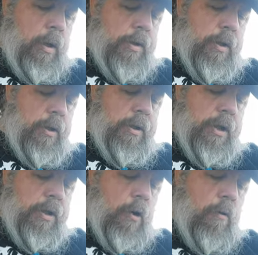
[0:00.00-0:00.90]
Sterling
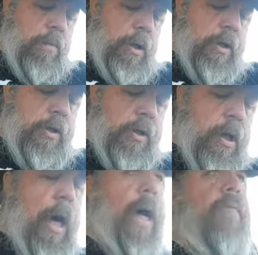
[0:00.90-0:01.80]
says cold plunge.
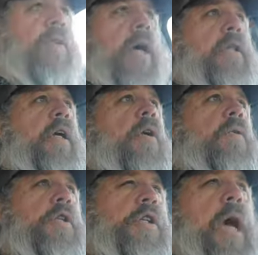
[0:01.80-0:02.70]
I've done the
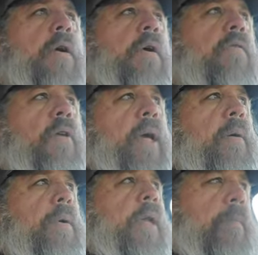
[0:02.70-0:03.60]
cold shower for like
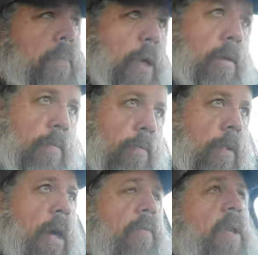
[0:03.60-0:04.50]
a minute, but
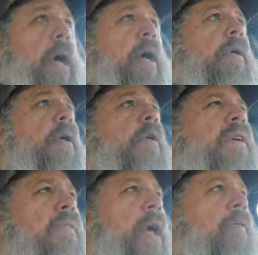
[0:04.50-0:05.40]
I have not. I don't
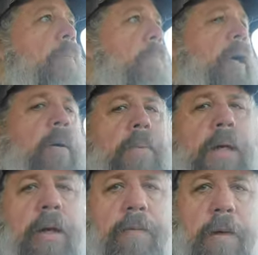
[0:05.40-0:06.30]
even have a bucket big
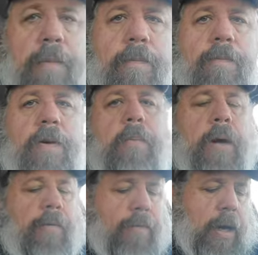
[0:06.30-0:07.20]
enough to fit
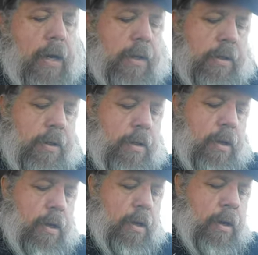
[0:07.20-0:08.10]
my fat
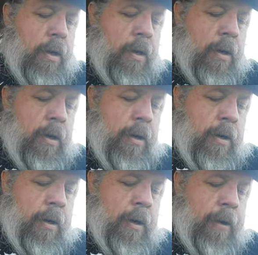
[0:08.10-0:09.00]
ass.
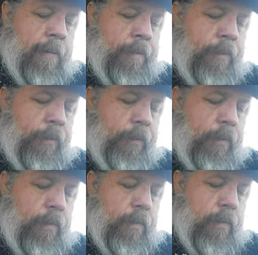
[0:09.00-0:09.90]

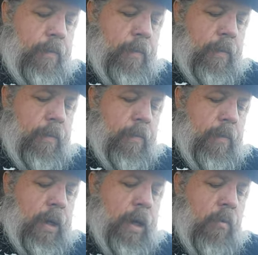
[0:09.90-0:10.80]

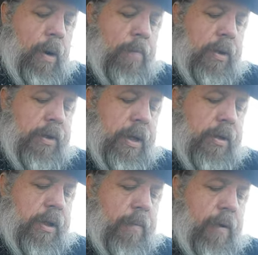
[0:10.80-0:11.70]
It
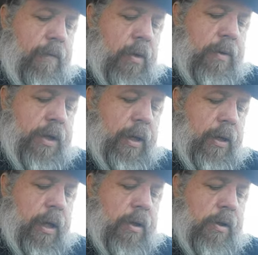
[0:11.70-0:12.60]
represents number of USA
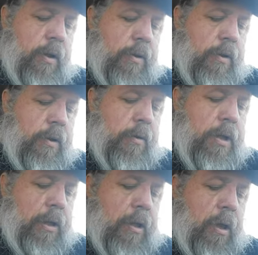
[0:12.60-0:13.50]
Canadian soldiers who
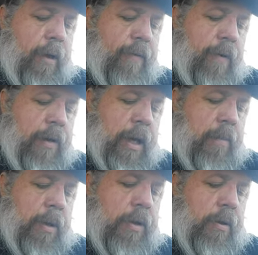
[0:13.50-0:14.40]
take their life every day.
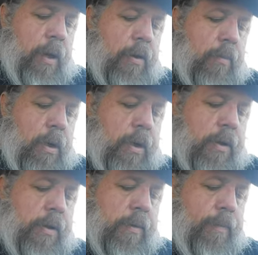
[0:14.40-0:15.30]
Mental health
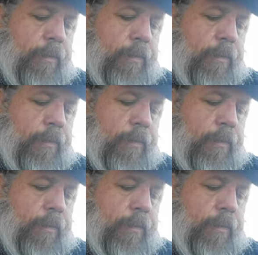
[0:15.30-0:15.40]
awareness.